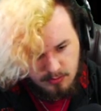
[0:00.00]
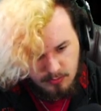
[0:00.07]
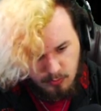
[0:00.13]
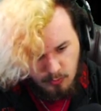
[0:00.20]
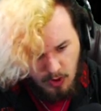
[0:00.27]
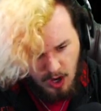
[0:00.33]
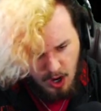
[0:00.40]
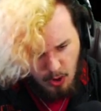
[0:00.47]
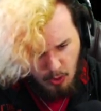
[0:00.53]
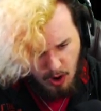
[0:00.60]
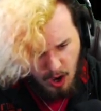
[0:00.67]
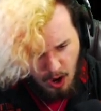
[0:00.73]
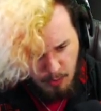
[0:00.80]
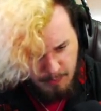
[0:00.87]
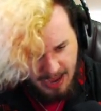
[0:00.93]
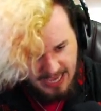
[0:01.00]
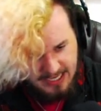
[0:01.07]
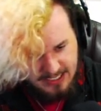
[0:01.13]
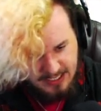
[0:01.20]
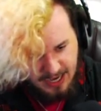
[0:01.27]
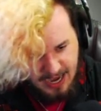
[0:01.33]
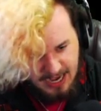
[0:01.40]
Whoa, oh my
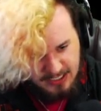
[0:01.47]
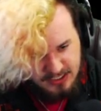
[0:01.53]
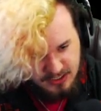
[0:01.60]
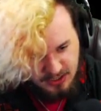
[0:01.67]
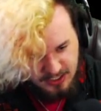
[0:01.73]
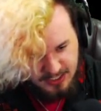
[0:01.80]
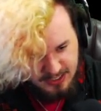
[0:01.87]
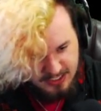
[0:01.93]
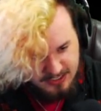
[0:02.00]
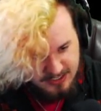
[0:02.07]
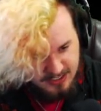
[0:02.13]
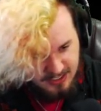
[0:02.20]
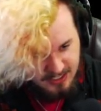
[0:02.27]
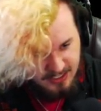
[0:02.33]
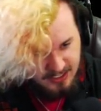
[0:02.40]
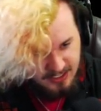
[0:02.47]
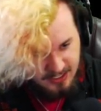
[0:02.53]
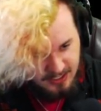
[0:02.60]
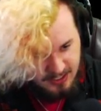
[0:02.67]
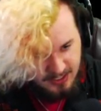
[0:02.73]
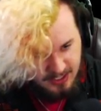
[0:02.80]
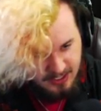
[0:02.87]
gosh, look at this.
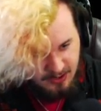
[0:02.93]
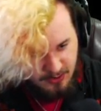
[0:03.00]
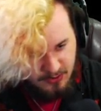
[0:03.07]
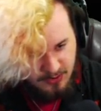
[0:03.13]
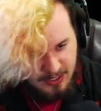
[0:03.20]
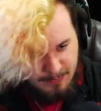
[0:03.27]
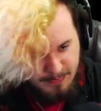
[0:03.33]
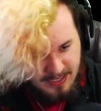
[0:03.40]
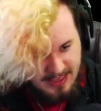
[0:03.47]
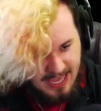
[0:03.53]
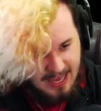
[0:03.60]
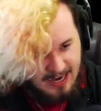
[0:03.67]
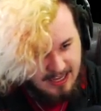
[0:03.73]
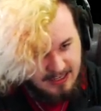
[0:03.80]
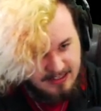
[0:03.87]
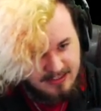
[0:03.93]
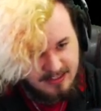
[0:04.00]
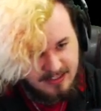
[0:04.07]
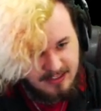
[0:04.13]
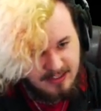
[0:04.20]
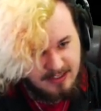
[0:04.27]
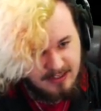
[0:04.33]
Look how creepy that is.
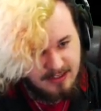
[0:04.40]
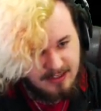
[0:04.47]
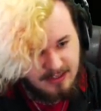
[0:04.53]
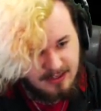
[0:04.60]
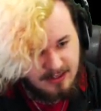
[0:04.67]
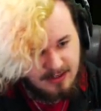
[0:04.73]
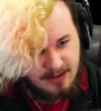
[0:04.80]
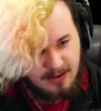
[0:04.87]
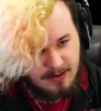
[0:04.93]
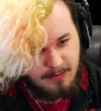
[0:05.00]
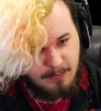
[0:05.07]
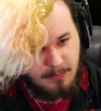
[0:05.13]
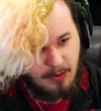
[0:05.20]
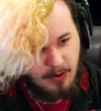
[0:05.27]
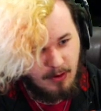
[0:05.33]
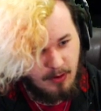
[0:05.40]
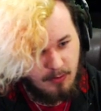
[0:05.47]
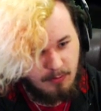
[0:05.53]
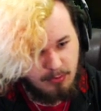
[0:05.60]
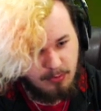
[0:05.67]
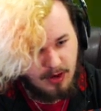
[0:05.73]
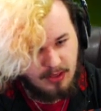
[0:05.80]
Oh,
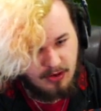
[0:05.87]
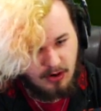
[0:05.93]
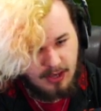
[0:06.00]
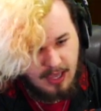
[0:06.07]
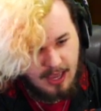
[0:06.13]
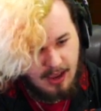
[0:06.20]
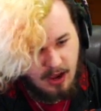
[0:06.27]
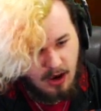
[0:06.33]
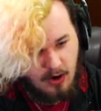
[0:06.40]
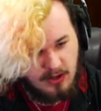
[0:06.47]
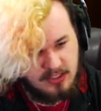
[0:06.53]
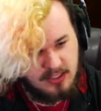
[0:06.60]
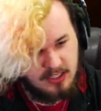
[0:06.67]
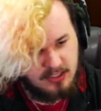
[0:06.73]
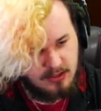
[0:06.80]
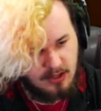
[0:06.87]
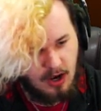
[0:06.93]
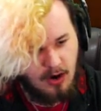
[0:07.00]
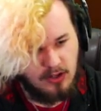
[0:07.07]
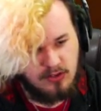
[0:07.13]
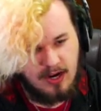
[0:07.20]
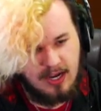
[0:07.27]
brother, okay. Oh, it's this,
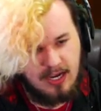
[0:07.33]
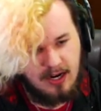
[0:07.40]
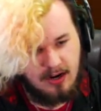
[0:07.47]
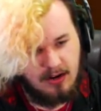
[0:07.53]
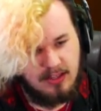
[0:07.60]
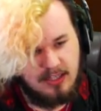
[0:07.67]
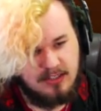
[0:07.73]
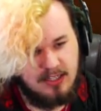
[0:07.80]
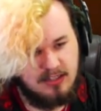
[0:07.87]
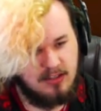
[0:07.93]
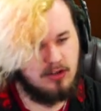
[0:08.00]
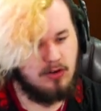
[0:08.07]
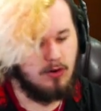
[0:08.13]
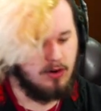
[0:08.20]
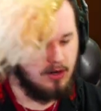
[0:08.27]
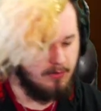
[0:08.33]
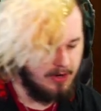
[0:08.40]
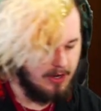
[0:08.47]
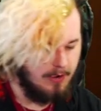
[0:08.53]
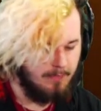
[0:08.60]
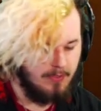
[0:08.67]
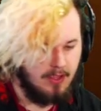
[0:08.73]
oh, it's right here. This is the door, here we
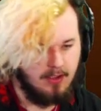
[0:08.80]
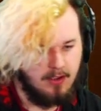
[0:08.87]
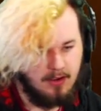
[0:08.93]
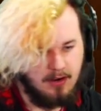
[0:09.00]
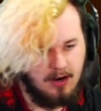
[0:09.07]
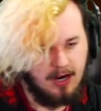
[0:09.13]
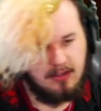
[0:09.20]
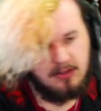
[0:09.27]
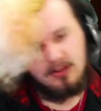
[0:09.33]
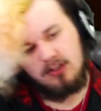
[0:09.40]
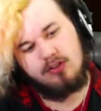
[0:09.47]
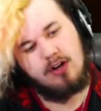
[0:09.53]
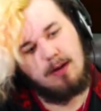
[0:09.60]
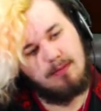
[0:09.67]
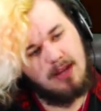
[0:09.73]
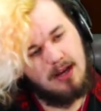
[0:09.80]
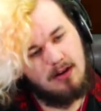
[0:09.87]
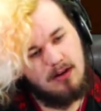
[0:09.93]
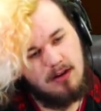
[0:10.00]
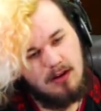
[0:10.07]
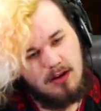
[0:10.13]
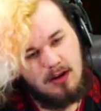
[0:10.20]
go. All right, let's drop down.
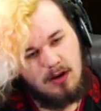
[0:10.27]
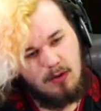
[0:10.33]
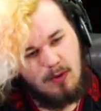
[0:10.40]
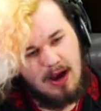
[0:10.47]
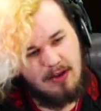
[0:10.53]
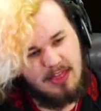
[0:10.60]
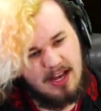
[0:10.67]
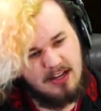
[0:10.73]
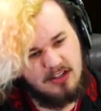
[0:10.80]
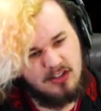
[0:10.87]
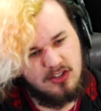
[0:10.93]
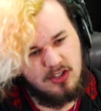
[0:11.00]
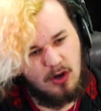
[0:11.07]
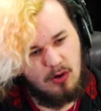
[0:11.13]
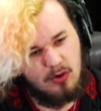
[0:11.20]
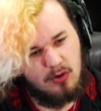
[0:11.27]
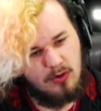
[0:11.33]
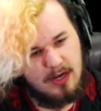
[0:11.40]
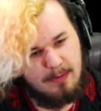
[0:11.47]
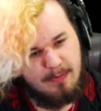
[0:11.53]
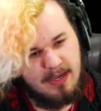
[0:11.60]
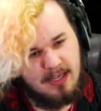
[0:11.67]
Wow, that is so
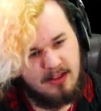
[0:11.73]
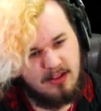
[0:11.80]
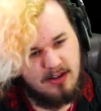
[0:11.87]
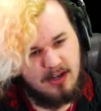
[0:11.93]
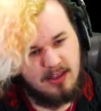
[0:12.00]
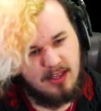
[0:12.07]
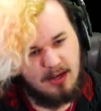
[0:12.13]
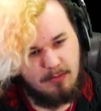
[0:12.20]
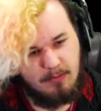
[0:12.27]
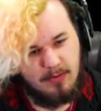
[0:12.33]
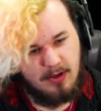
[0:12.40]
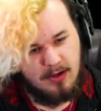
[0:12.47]
creepy. Look at them.